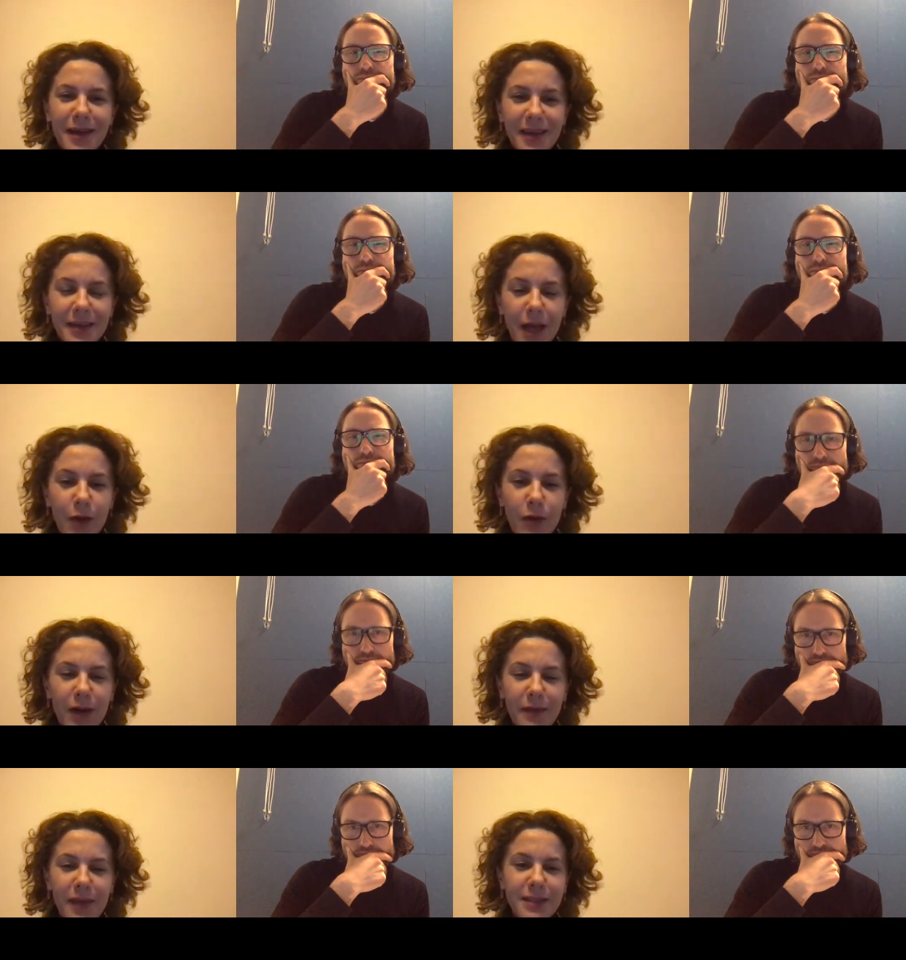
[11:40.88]
Speaker 1: and our
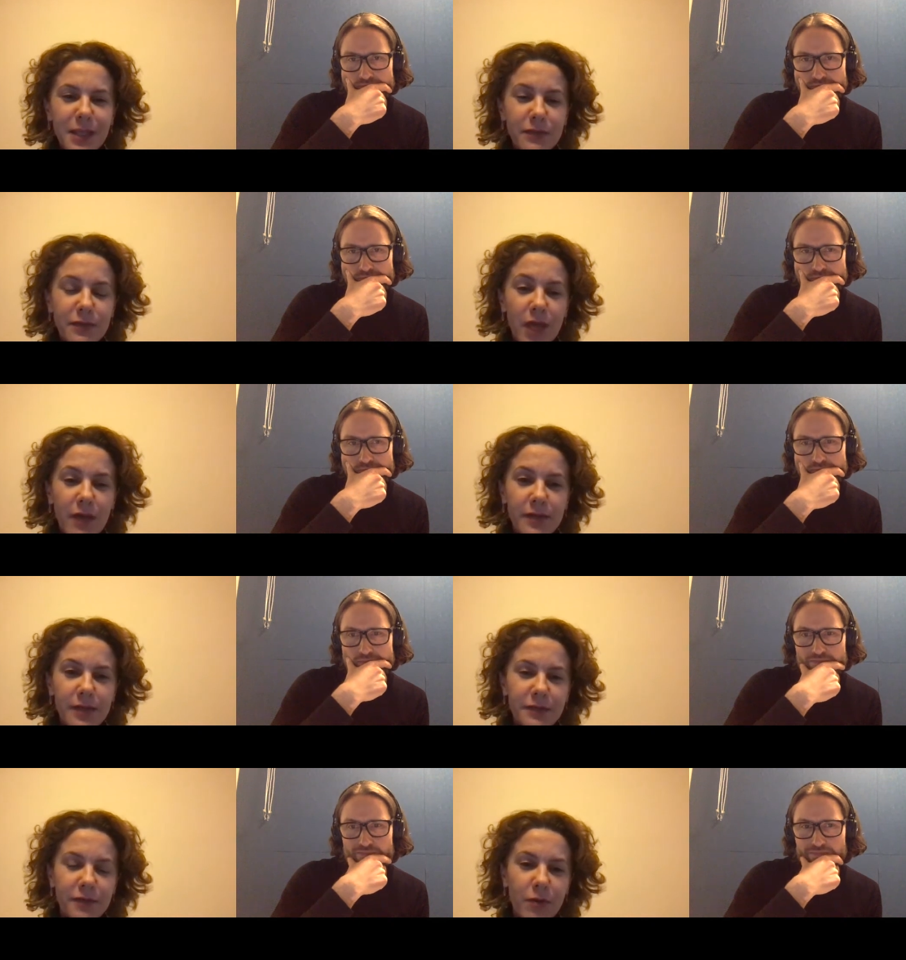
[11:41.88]
I guess as we have
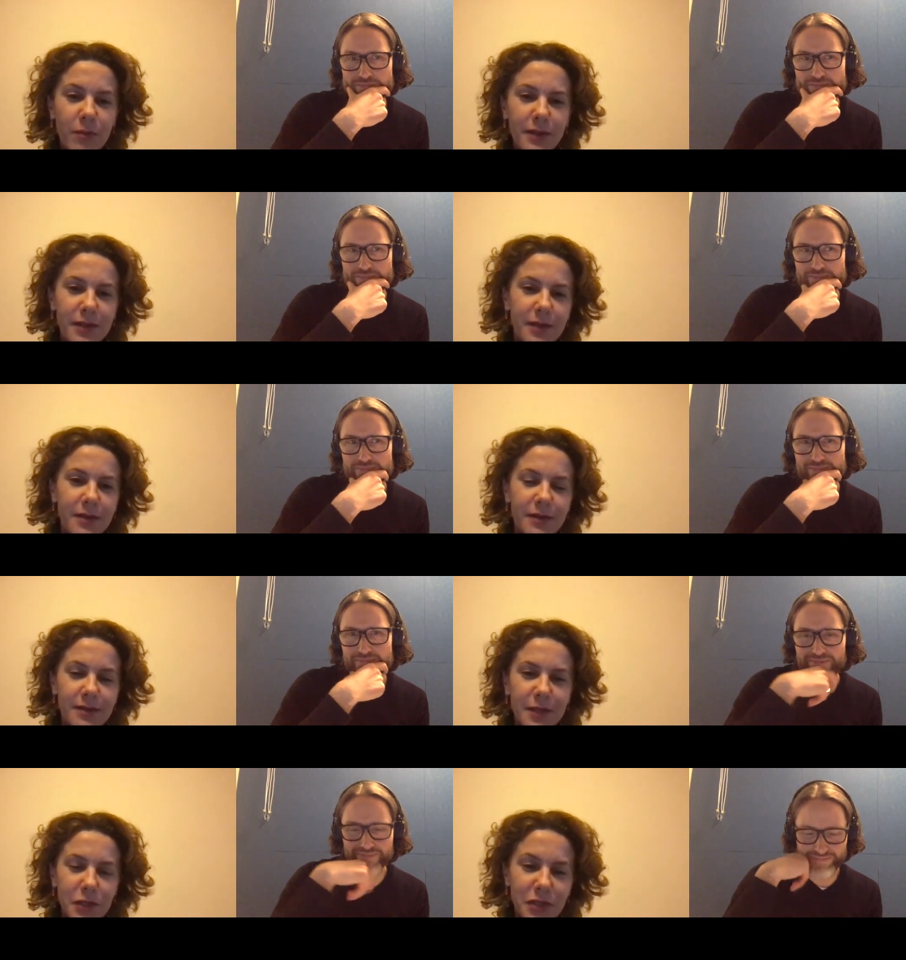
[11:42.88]
heard from other
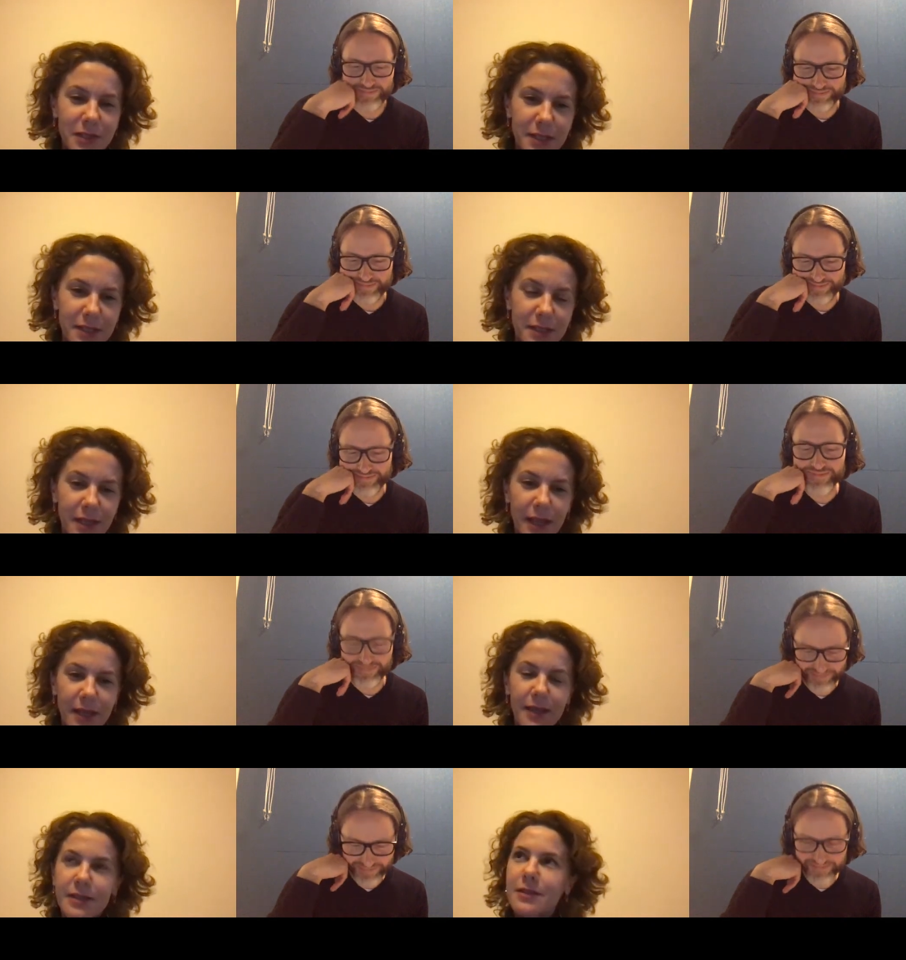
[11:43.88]
sessions yesterday, I
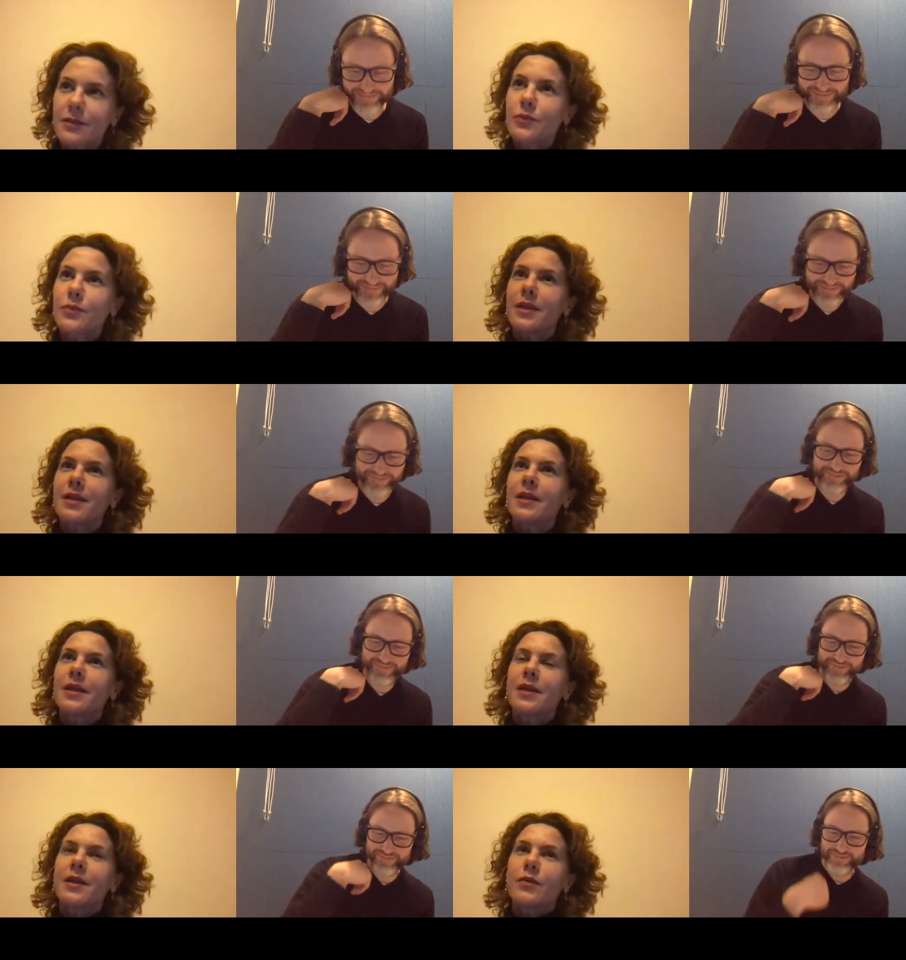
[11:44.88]
guess we
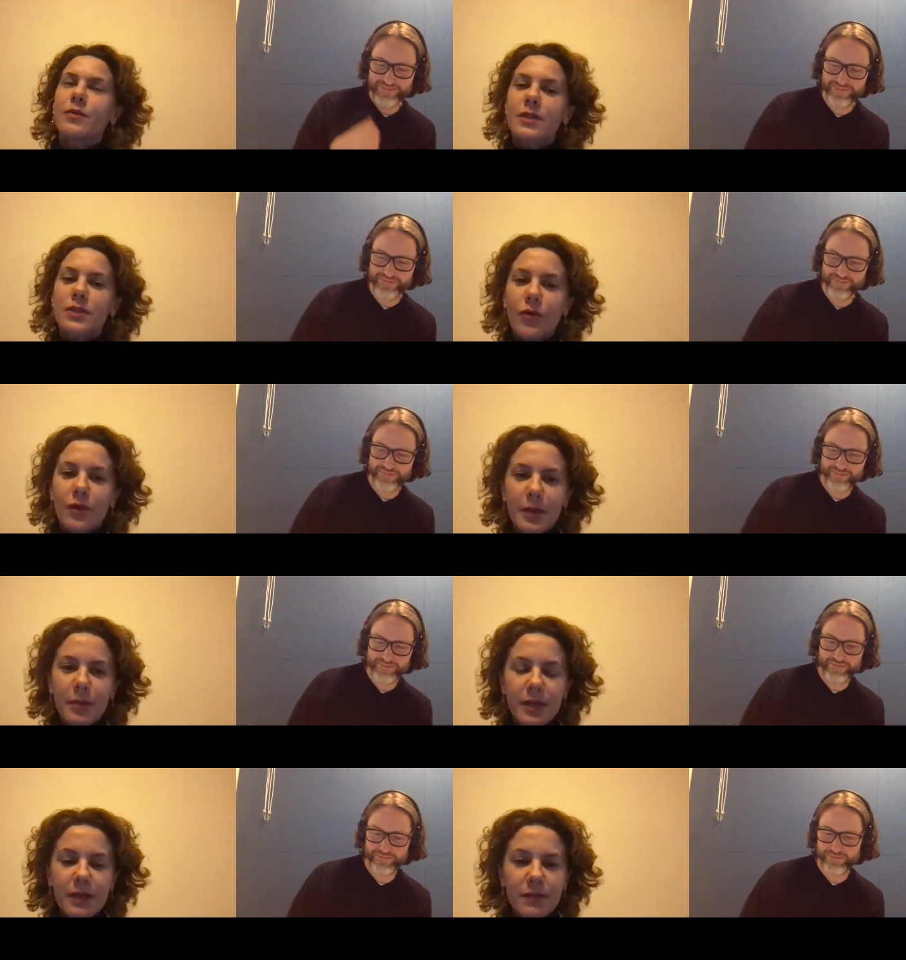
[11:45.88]
we strongly
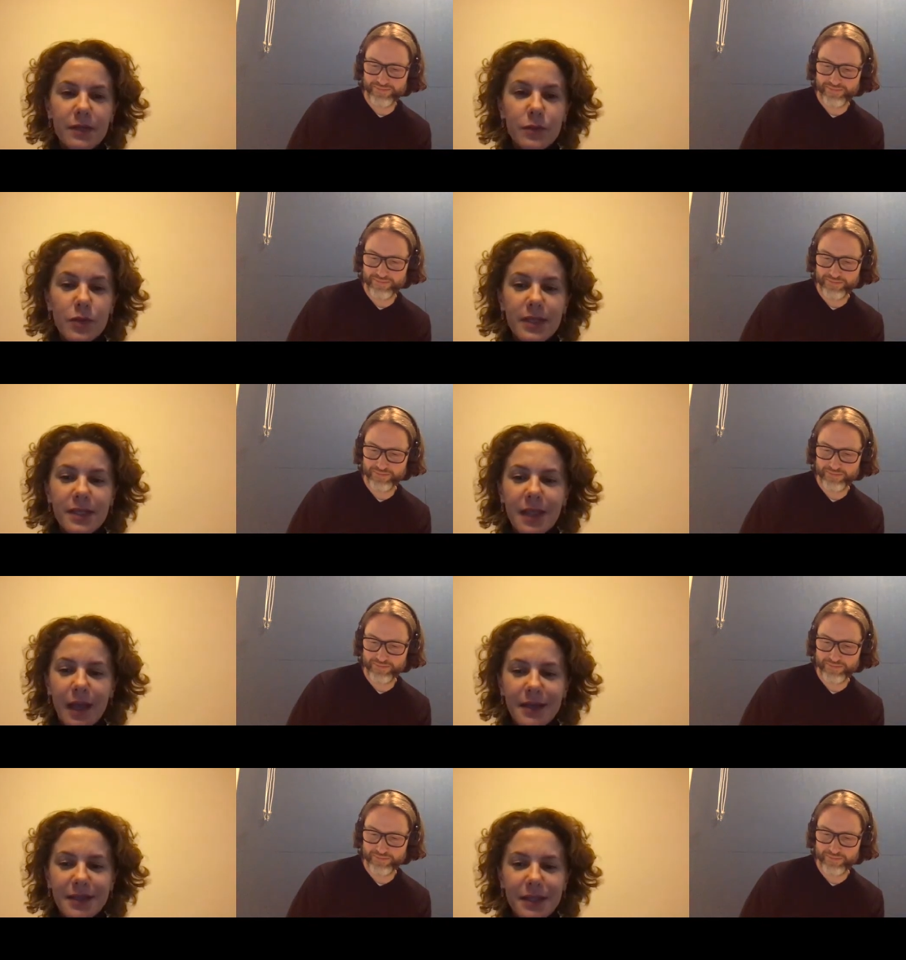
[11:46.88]
believe in
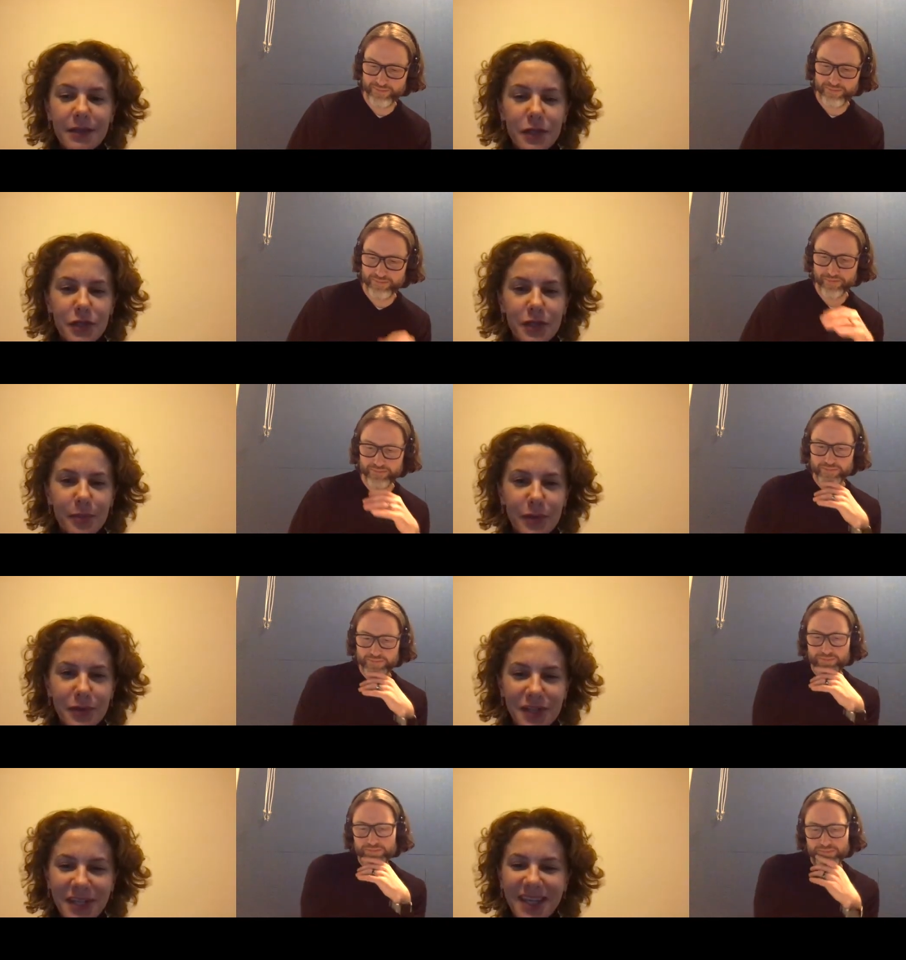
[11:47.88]
multi-style integration
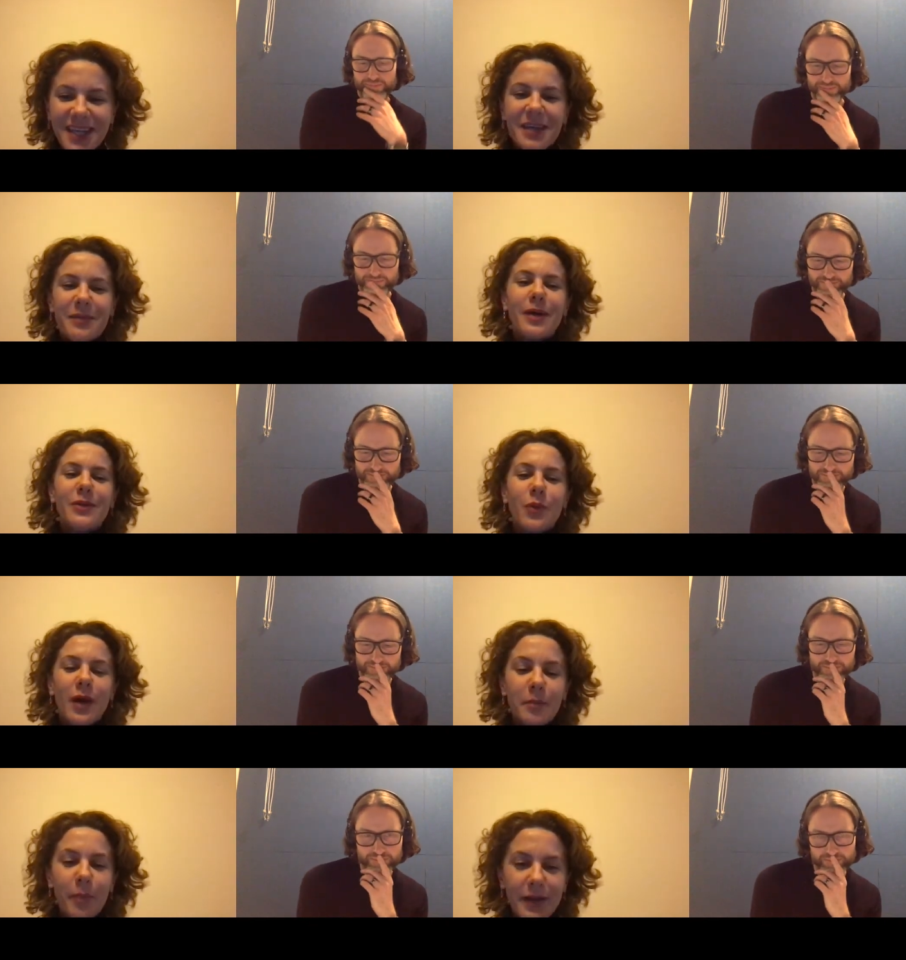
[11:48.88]
approach, but
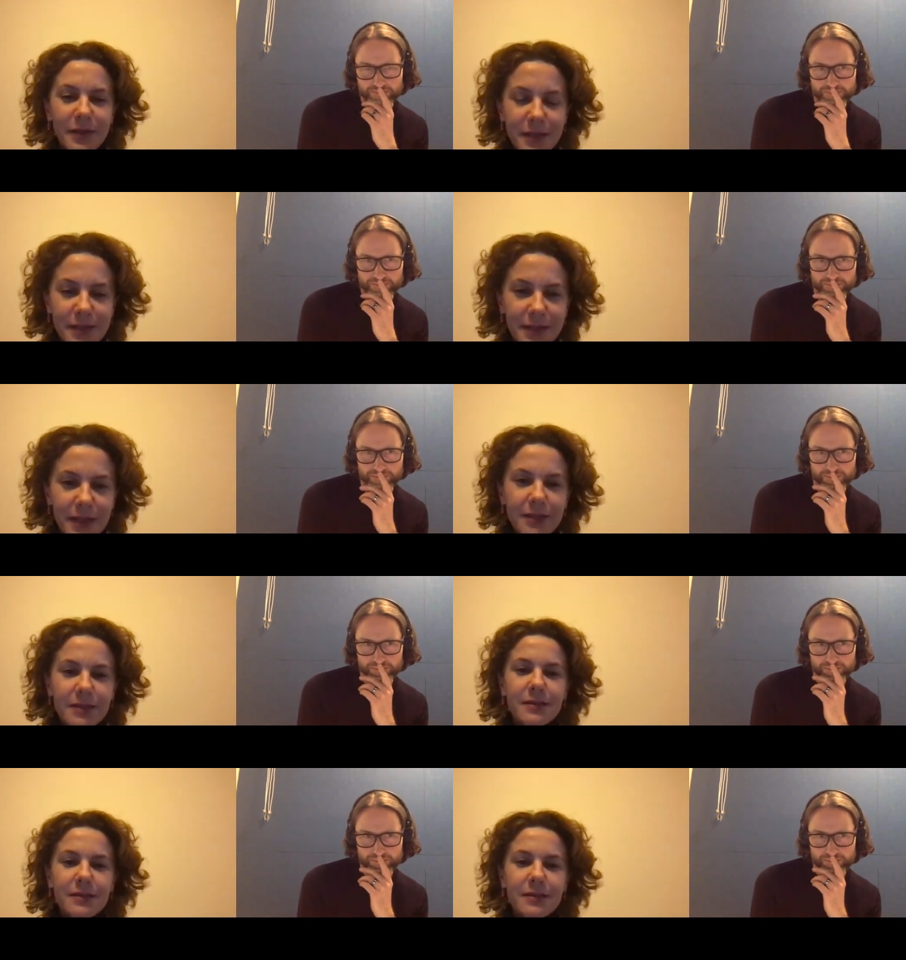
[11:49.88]
one patterns that